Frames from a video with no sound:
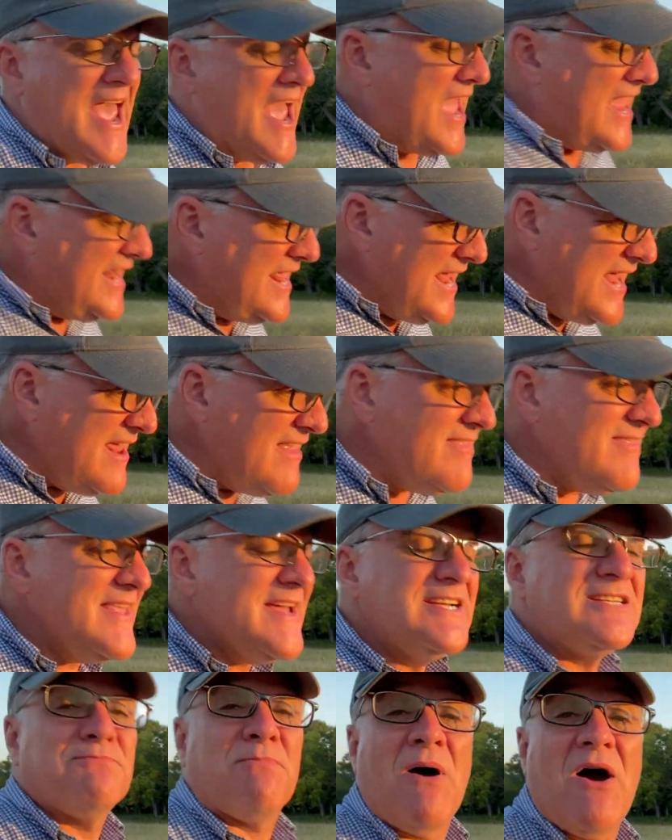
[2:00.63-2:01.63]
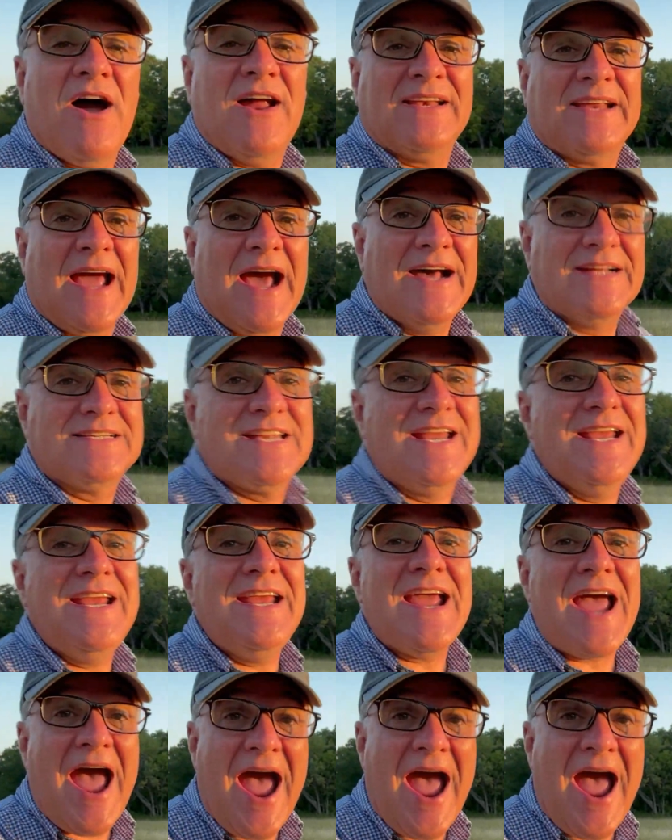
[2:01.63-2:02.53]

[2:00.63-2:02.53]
And in this podcast, he